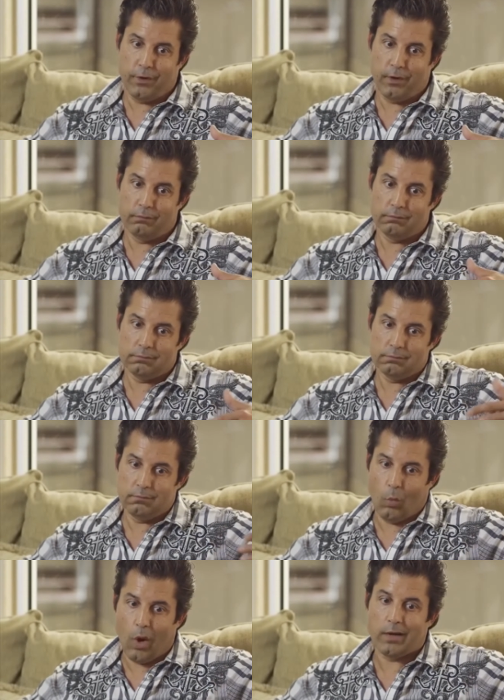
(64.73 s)
on
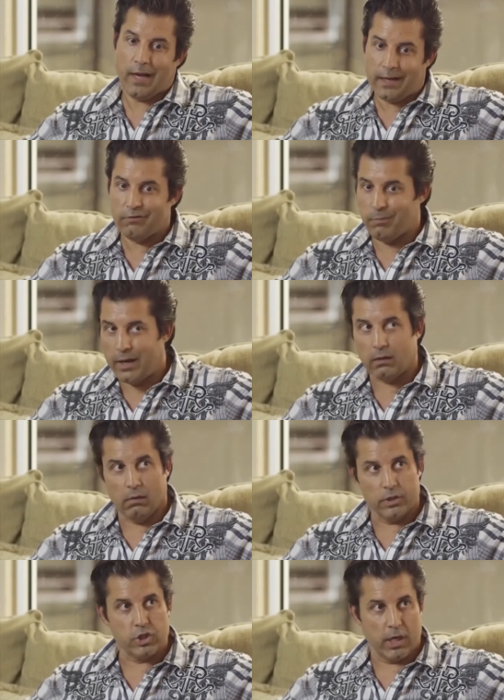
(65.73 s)
what kind of
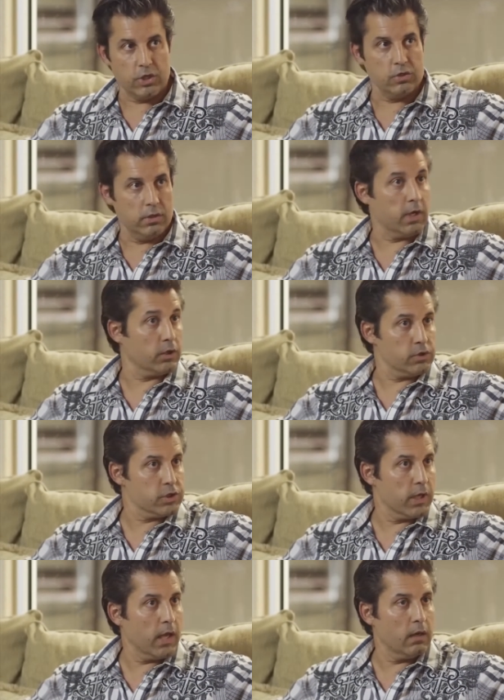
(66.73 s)
medical education that doctors
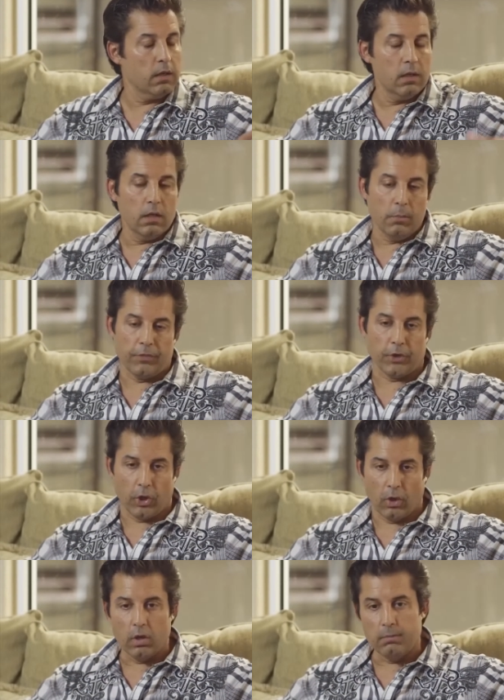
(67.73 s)
get. But the
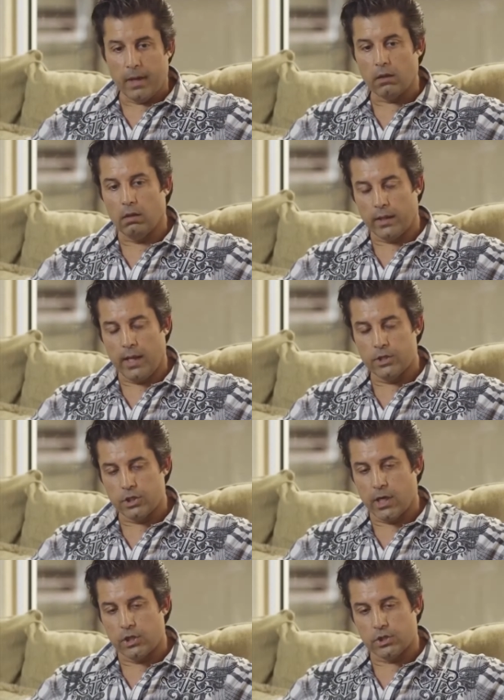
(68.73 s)
current medical
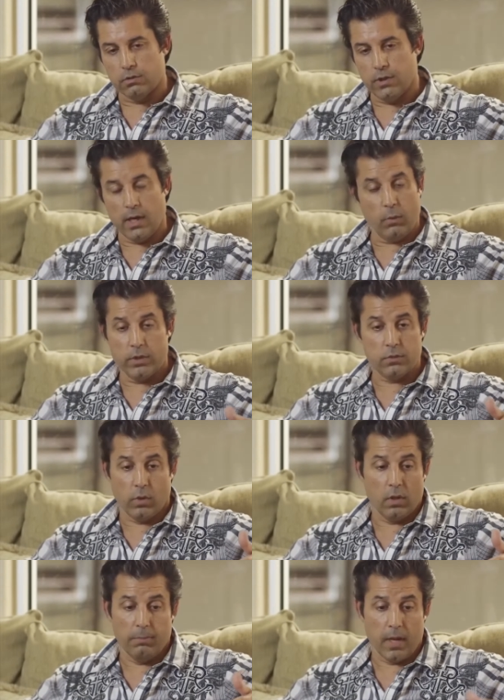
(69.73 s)
education, and I went to
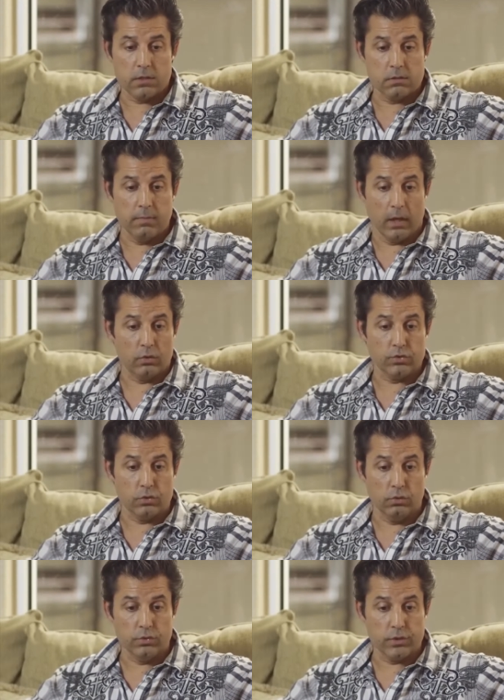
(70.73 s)
one of the best medical
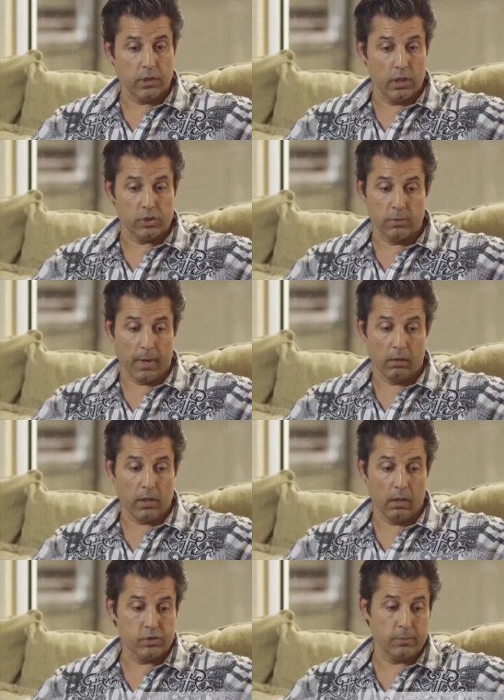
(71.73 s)
schools in the country, Baylor
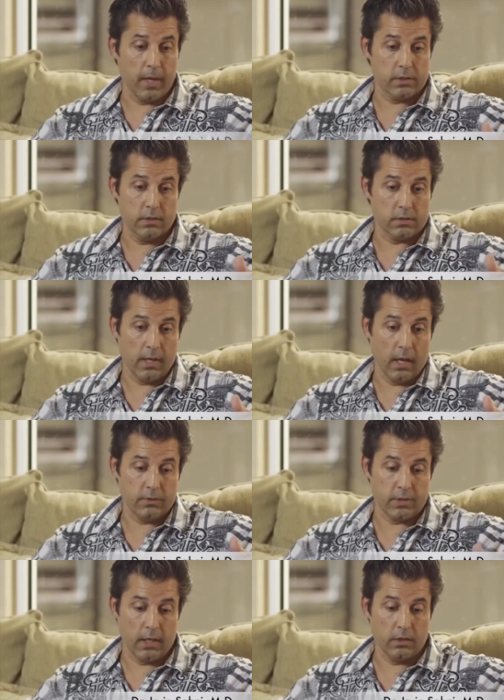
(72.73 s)
College of Medicine, it's an
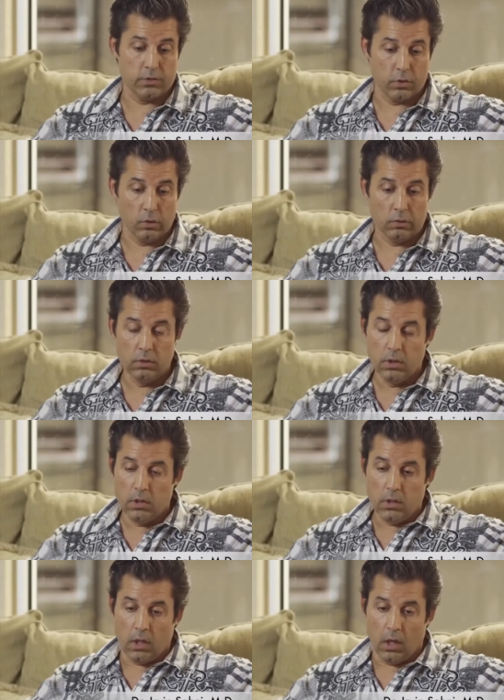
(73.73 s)
outstanding school,
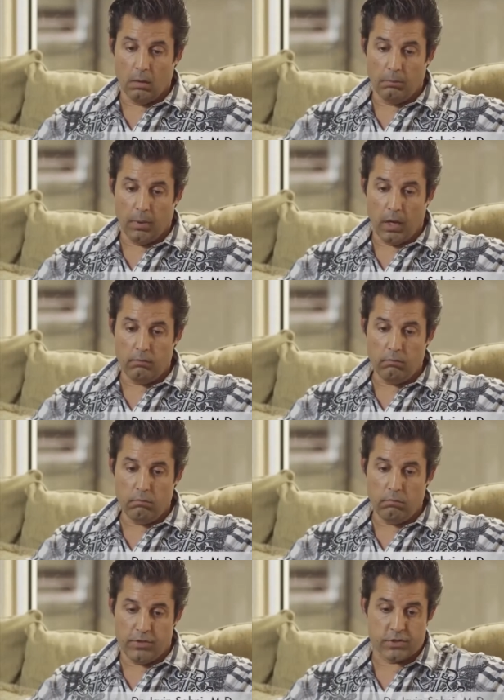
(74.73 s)
but
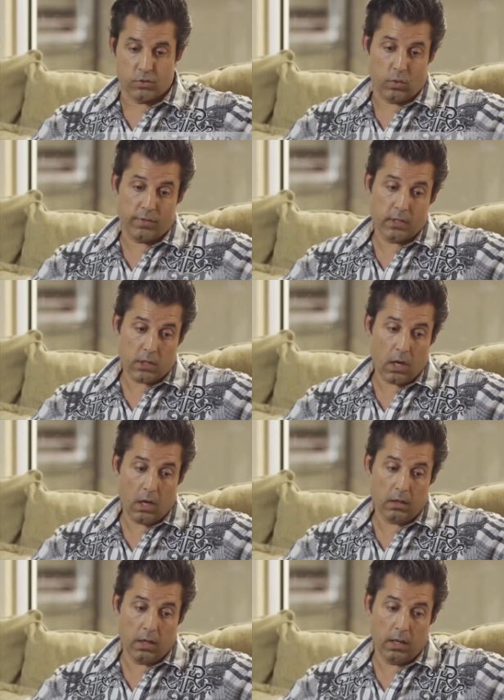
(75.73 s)
this is what they
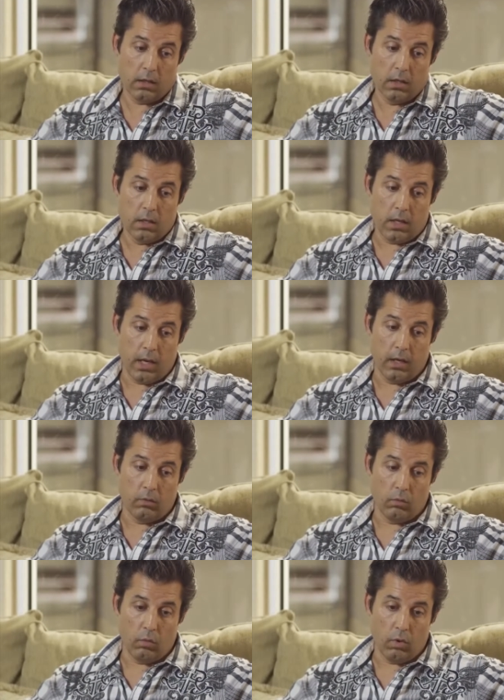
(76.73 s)
taught. And
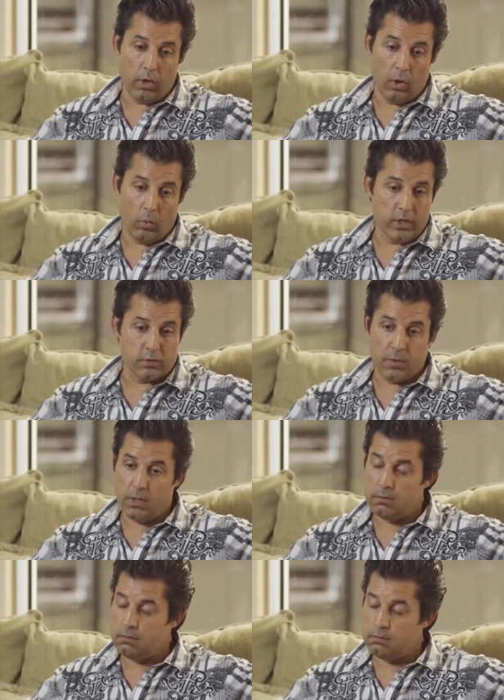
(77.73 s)
you know, we spent